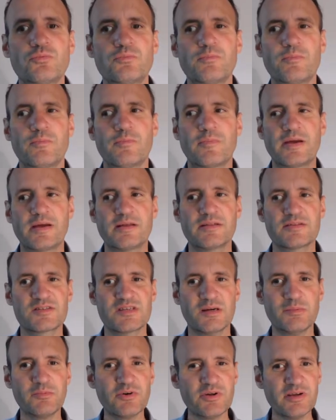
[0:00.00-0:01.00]
in
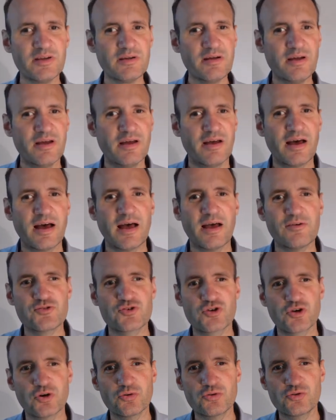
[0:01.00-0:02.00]
summary, I've
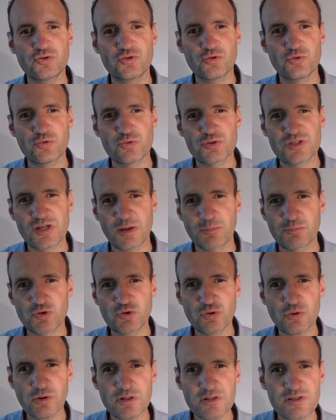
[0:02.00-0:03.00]
showed you some
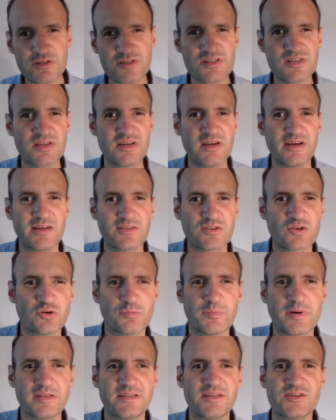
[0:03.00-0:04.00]
tools to
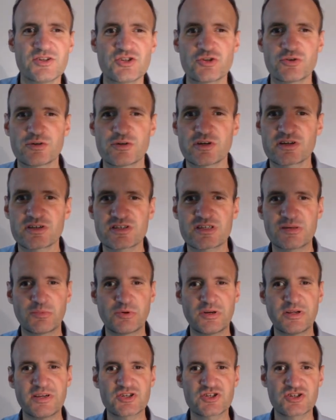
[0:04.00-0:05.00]
manage your
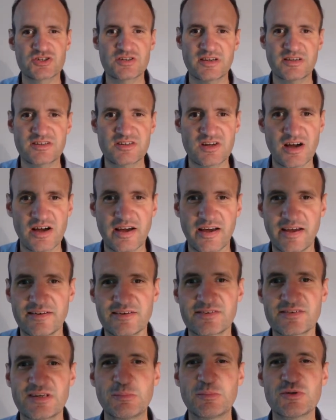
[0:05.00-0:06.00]
simulation data and
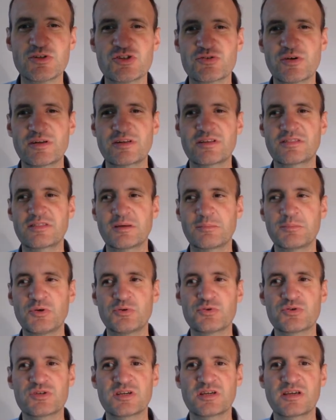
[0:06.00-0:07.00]
demonstrated them
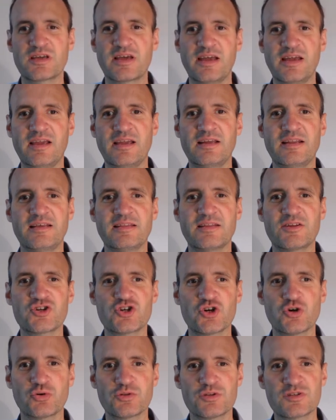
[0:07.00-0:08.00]
using a
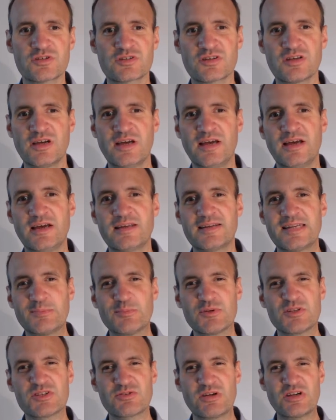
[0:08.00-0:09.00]
Lennard-Jones
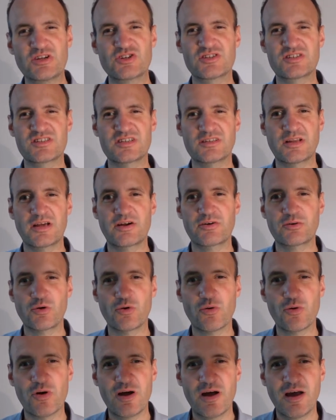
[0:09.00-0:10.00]
demonstration scenario.
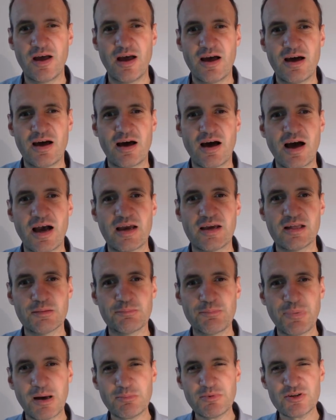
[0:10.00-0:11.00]
I'll
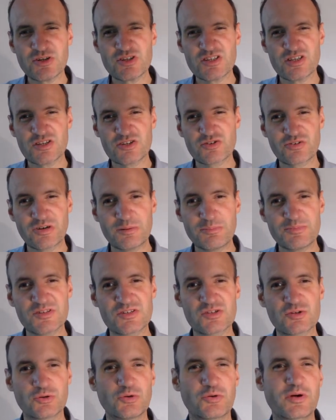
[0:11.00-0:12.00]
publish the scripts so
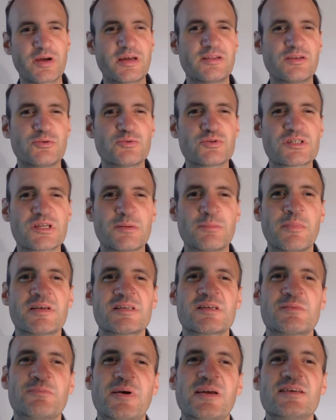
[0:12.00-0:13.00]
you can use them as a
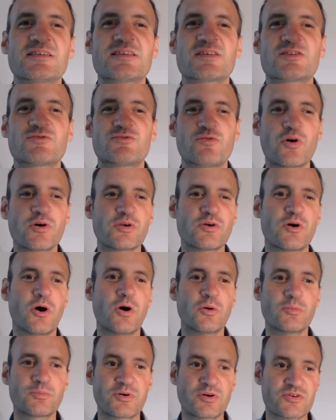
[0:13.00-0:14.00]
basis for your own
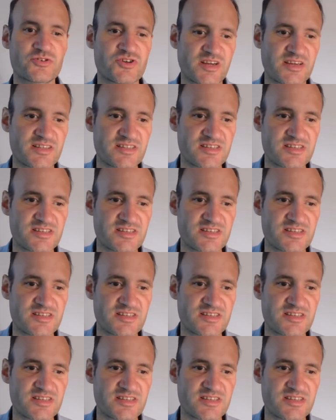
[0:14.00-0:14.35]
projects.